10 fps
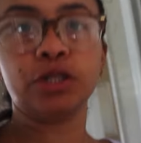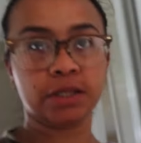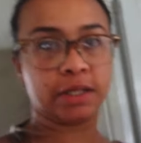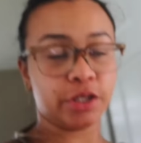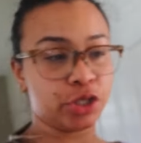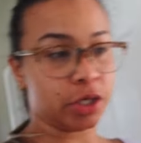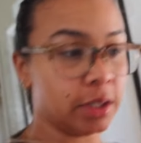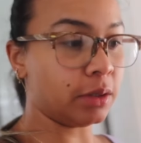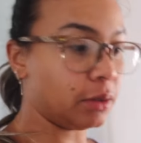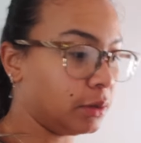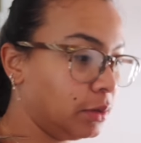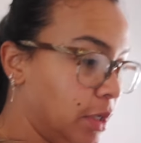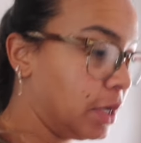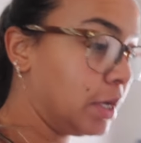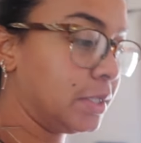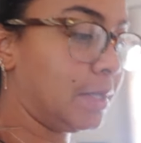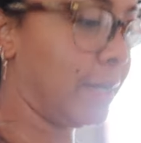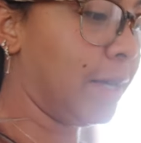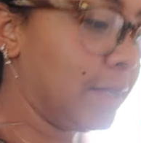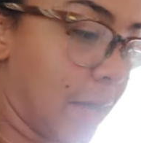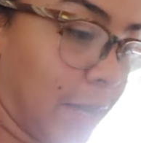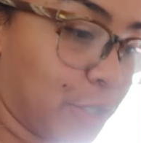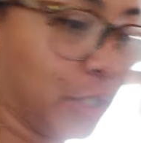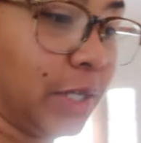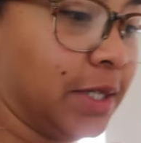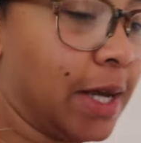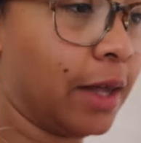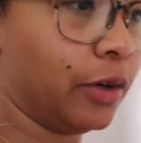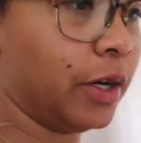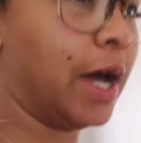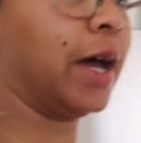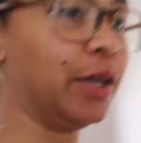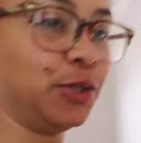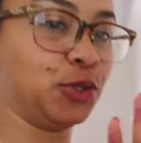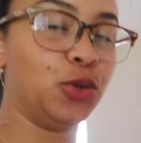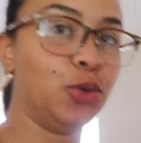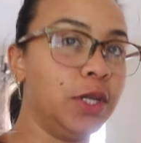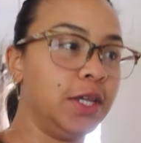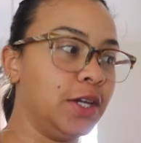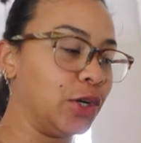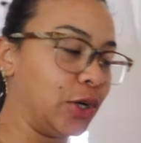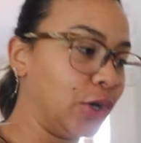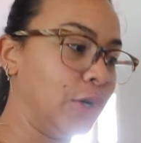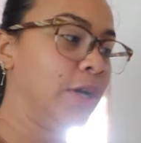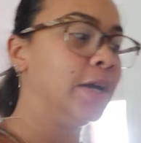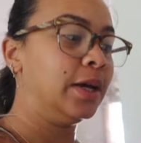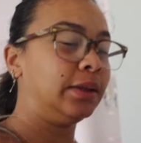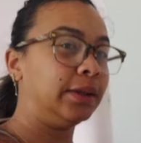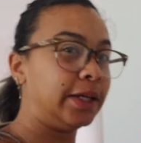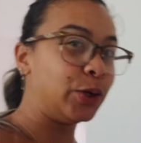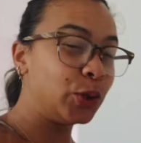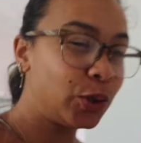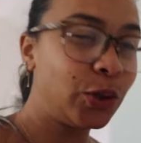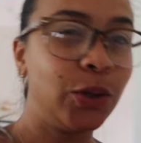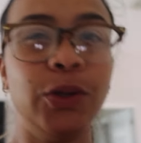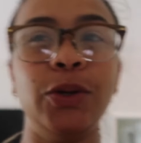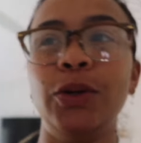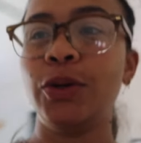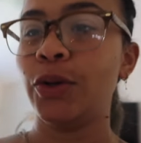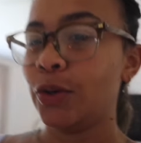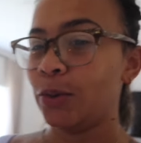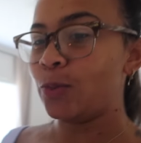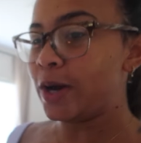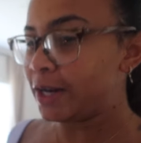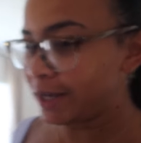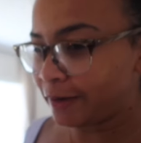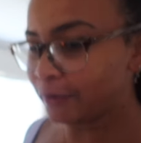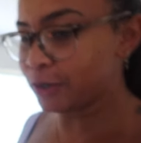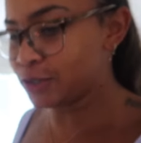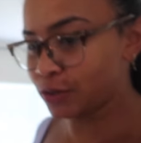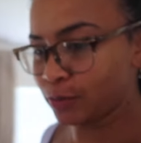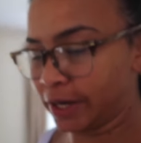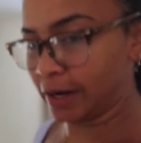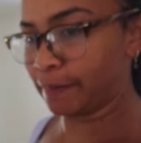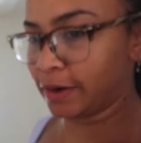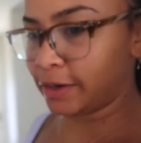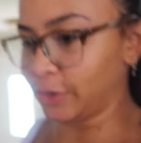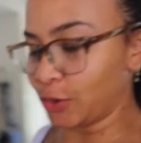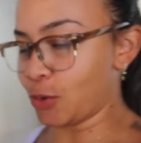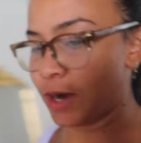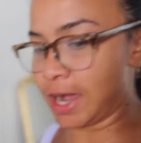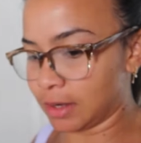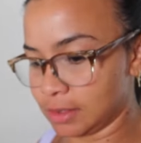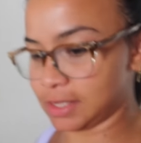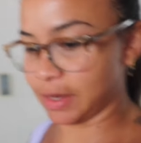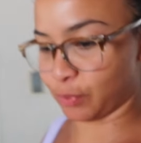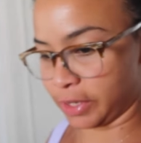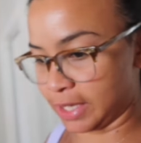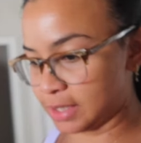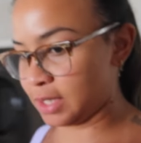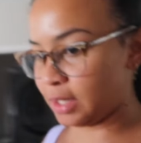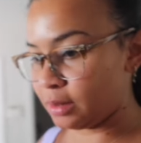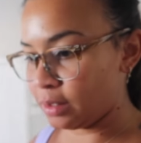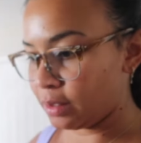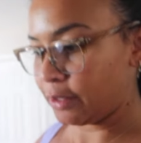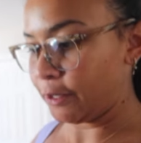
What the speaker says: just gonna chill. Today is actually Tyler and I's 2-year legal wedding anniversary. We got married in the courthouse April 18th